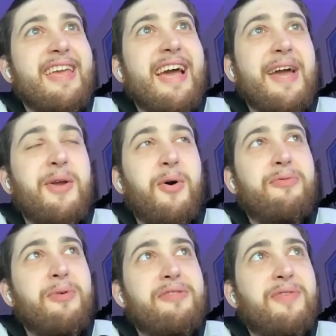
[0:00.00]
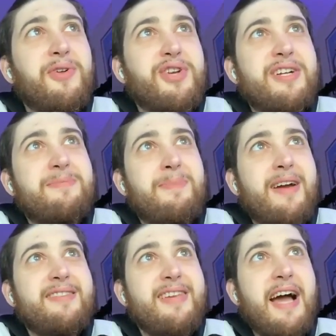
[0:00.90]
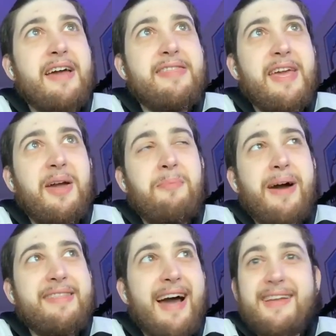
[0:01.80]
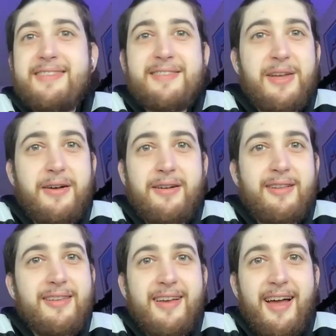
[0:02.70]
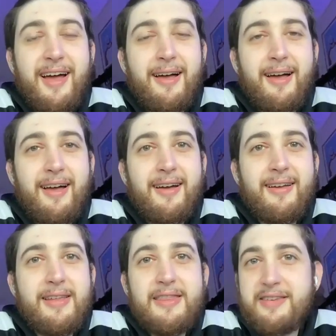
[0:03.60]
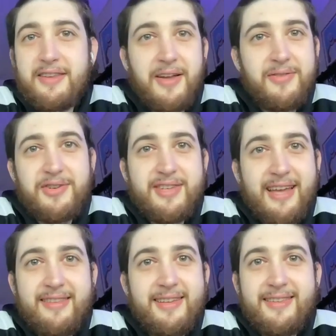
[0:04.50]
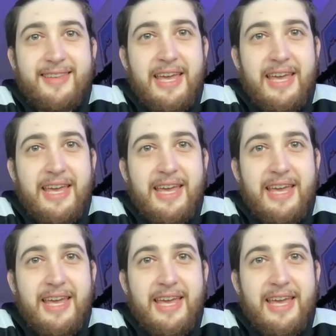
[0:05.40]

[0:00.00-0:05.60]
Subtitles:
yeah, and with full transparency, I think my dad still doesn't understand it.